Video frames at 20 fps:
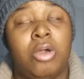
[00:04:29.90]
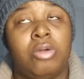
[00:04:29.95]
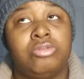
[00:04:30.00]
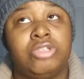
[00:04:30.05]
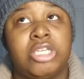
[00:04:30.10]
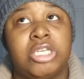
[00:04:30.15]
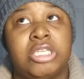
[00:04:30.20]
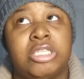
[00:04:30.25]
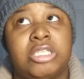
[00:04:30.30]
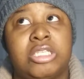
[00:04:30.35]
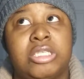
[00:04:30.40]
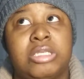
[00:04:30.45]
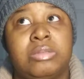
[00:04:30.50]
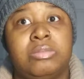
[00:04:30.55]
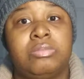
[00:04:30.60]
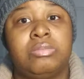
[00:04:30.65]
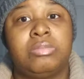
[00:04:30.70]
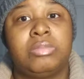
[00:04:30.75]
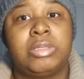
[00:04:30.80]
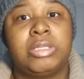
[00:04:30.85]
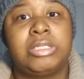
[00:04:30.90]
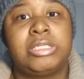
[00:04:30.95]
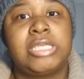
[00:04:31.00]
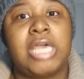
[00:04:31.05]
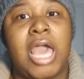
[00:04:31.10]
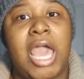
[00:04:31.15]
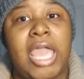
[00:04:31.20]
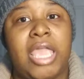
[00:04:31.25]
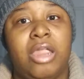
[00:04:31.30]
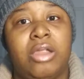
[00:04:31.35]
just
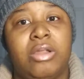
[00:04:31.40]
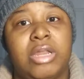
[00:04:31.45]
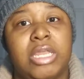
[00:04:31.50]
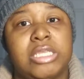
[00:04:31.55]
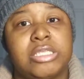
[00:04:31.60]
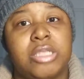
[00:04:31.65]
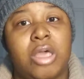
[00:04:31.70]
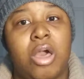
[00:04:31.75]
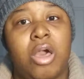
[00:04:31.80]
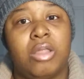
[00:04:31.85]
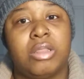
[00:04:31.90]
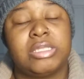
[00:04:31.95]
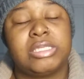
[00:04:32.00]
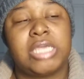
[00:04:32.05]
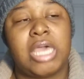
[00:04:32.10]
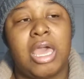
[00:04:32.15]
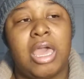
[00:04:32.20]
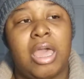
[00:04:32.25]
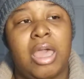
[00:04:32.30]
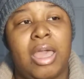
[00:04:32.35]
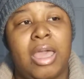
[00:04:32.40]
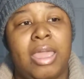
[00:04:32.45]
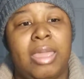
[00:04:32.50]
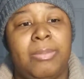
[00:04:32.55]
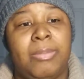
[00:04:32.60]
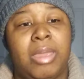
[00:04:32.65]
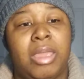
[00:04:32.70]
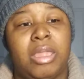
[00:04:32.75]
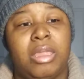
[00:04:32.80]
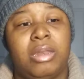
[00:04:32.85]
tiredness all the
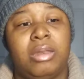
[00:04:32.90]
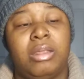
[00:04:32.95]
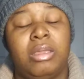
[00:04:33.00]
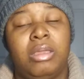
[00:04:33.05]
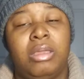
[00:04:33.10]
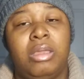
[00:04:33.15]
time, and,